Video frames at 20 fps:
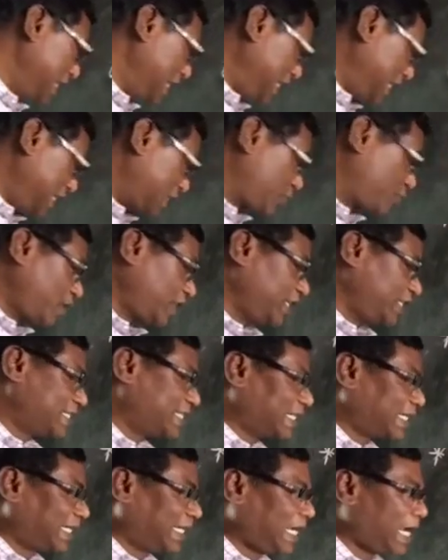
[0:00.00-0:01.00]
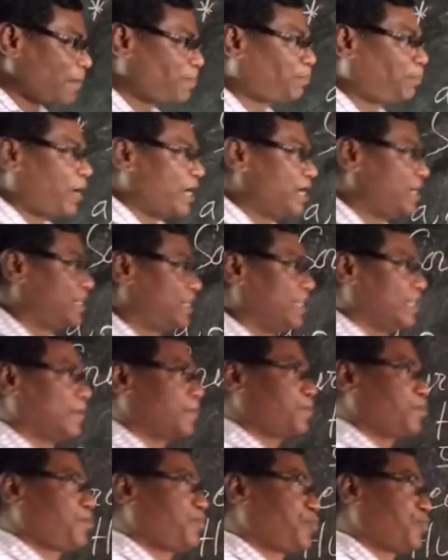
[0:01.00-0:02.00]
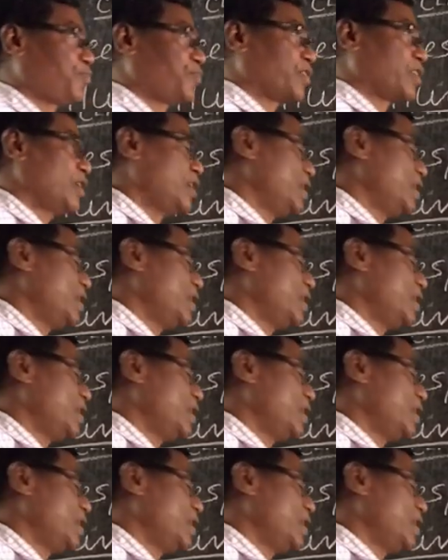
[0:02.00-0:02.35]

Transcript: Next one is the cave painting.